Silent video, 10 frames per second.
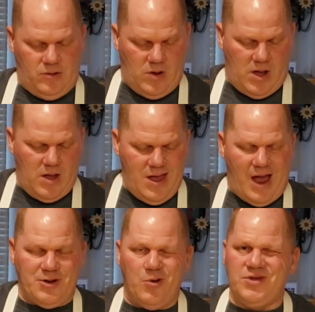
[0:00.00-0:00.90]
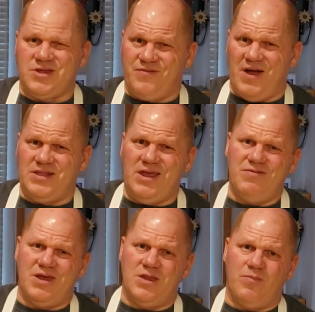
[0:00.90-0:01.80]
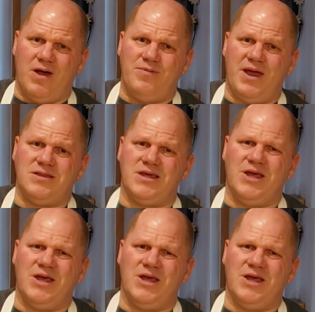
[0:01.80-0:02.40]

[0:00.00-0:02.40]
to, I noticed if I leave it in the bread pans,